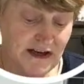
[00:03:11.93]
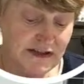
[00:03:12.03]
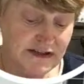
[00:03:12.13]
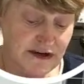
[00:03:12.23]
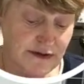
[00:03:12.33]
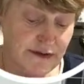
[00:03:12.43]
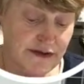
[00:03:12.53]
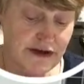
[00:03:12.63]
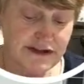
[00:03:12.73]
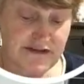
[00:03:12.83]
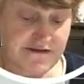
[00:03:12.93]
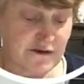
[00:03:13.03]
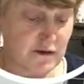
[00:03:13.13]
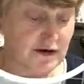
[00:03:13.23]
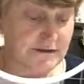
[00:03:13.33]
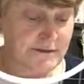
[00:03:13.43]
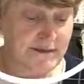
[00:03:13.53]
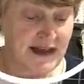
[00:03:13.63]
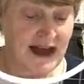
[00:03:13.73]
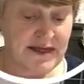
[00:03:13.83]
So 34,
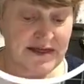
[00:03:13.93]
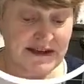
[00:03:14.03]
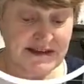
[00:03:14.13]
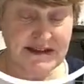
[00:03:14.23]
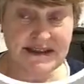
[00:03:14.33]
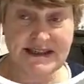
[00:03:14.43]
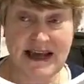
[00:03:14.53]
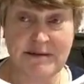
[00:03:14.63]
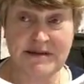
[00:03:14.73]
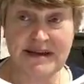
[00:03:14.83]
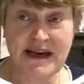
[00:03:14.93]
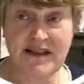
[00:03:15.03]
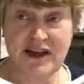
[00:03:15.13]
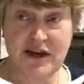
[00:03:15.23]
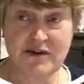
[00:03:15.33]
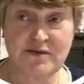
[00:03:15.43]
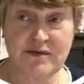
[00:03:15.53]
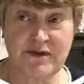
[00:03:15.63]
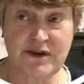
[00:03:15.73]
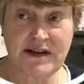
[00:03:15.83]
and this is the stamp set that goes,
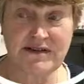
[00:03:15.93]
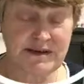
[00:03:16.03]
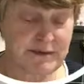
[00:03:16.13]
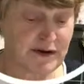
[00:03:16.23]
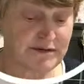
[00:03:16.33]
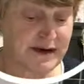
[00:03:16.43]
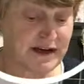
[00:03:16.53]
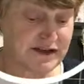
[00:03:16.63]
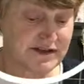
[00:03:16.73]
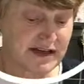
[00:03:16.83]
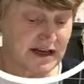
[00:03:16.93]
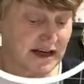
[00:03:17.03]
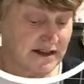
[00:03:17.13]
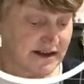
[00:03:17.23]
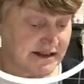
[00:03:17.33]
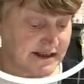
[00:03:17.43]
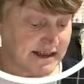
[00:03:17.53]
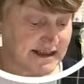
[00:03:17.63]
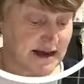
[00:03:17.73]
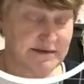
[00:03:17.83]
you can see both pages. This is a
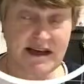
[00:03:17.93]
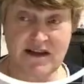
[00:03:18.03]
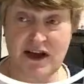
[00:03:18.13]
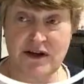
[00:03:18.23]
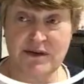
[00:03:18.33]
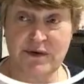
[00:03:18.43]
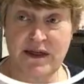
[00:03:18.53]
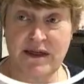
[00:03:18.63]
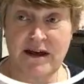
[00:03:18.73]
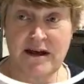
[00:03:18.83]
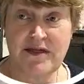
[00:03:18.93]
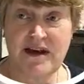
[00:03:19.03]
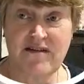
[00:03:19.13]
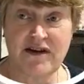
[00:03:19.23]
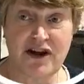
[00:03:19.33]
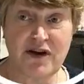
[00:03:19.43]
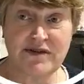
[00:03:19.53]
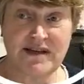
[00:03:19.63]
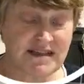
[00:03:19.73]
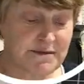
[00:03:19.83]
stamp set that goes with. There are no
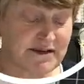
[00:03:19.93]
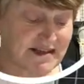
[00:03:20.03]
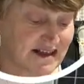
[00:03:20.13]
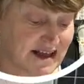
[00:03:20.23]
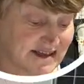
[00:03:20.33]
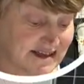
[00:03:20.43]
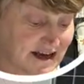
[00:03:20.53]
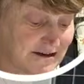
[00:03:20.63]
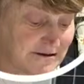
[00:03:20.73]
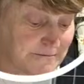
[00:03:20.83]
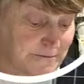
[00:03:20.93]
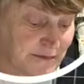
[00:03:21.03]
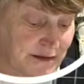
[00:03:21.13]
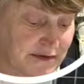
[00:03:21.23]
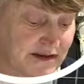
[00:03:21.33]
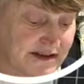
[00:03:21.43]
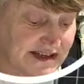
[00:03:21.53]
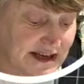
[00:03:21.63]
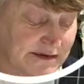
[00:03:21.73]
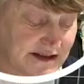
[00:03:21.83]
sentiments in that set, but the
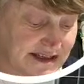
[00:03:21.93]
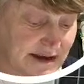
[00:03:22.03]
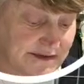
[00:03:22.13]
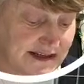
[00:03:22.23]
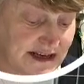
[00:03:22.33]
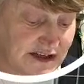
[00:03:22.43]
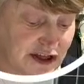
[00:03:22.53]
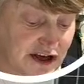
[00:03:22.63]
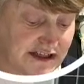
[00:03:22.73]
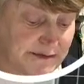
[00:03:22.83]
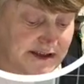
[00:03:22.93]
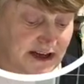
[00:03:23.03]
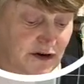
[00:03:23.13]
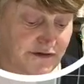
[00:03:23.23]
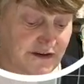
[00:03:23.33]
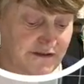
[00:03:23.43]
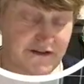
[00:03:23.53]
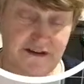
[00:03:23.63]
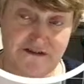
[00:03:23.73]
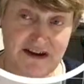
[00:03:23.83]
stamp set is 30% off at
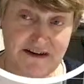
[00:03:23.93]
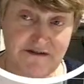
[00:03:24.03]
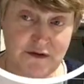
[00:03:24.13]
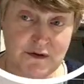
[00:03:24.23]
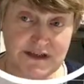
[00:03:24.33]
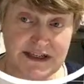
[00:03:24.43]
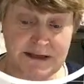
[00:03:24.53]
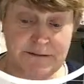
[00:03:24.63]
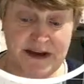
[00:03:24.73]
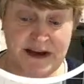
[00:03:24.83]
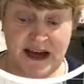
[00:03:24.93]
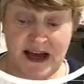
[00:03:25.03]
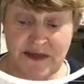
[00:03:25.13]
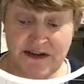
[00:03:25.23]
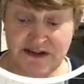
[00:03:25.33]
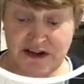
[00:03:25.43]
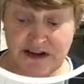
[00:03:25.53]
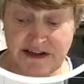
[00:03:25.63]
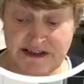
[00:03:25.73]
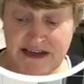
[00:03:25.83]
£15.40, and the
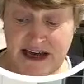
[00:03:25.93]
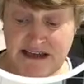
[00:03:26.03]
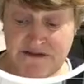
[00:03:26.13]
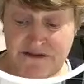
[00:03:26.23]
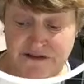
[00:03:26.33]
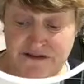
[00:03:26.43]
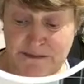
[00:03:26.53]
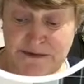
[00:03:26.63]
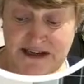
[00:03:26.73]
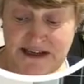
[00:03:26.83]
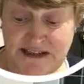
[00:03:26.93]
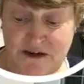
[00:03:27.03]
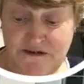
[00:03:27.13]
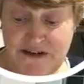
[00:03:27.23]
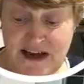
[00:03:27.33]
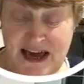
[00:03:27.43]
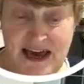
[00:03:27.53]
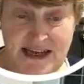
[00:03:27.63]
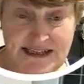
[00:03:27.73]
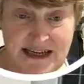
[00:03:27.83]
die set is 50% off at
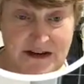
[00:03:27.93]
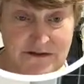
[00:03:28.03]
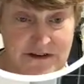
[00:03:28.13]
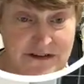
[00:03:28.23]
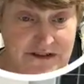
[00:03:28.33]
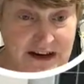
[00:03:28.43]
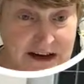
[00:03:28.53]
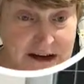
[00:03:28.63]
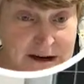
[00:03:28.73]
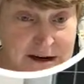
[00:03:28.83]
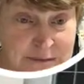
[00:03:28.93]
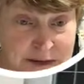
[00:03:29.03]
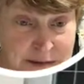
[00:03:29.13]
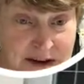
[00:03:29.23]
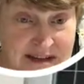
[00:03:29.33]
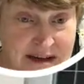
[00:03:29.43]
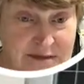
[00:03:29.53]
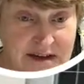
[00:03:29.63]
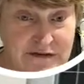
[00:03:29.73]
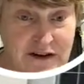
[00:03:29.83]
£18.50. Now my
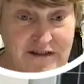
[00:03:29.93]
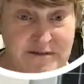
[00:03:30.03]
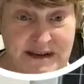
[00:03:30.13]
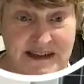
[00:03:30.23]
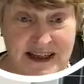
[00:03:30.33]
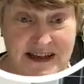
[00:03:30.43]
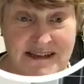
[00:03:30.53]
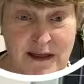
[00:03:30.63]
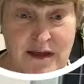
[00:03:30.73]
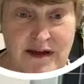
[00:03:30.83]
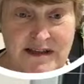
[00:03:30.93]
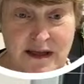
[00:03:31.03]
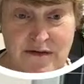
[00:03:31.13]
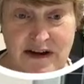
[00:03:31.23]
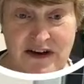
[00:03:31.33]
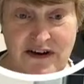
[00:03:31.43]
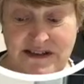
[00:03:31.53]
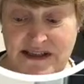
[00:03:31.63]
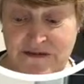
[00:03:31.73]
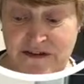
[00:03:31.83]
sums in front of me did that at
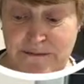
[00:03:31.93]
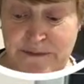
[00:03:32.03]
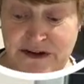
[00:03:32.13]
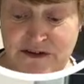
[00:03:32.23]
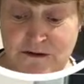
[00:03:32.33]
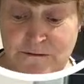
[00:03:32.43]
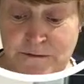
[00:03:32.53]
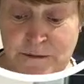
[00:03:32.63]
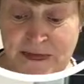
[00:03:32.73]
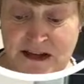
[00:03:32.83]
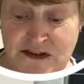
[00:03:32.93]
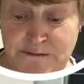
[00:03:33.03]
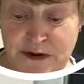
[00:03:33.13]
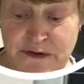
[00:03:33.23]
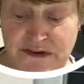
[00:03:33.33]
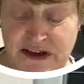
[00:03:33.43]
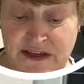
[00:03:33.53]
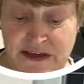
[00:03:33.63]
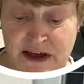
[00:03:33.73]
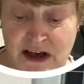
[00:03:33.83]
£33.90 for the bundle. So both
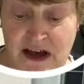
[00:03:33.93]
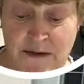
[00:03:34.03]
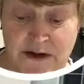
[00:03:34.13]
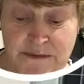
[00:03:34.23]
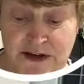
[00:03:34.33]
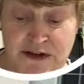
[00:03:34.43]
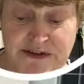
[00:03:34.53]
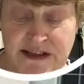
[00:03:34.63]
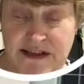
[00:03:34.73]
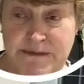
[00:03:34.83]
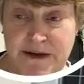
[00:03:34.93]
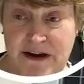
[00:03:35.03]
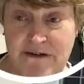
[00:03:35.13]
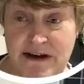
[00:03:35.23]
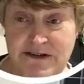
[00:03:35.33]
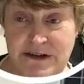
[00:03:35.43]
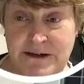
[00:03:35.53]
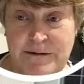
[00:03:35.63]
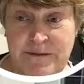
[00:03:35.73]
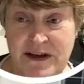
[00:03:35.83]
together. I'm going to be using this background
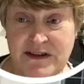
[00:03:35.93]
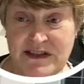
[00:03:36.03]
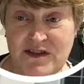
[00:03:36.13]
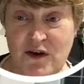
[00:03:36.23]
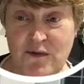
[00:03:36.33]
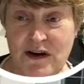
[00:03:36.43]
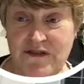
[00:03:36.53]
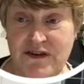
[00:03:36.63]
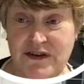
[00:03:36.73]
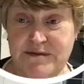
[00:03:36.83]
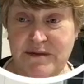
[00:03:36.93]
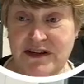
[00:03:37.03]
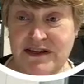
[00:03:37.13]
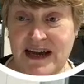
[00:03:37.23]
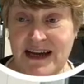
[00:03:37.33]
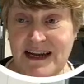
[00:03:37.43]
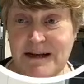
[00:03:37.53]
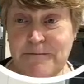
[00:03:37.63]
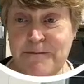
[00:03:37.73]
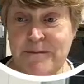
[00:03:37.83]
because it's not one I've used much lately.